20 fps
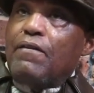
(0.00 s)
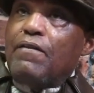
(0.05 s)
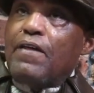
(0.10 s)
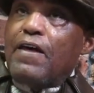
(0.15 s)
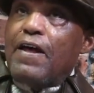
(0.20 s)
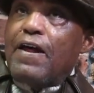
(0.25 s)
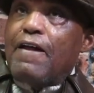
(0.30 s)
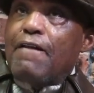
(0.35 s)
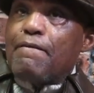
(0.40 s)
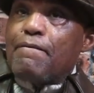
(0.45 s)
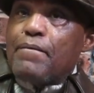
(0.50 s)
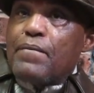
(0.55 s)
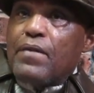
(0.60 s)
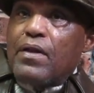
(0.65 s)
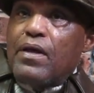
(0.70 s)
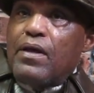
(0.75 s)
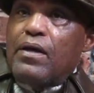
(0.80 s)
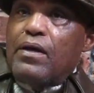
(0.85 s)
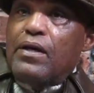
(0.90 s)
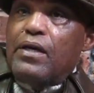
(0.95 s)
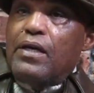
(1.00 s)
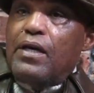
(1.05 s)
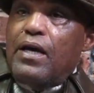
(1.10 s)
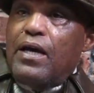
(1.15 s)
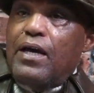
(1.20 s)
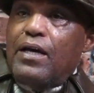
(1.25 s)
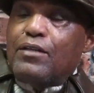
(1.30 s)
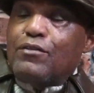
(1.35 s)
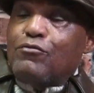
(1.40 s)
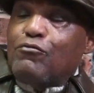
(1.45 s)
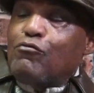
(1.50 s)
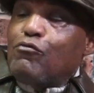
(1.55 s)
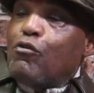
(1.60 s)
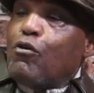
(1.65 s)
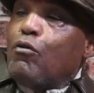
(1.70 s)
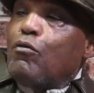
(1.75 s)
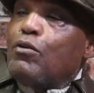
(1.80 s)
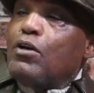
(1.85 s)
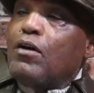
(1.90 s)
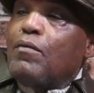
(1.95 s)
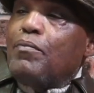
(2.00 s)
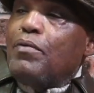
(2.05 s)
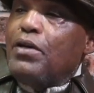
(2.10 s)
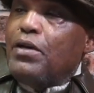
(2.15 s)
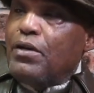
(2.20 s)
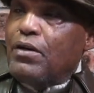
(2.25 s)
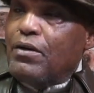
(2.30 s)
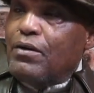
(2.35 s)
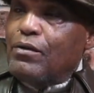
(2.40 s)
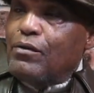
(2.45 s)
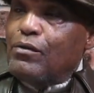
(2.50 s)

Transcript: that has grown up here,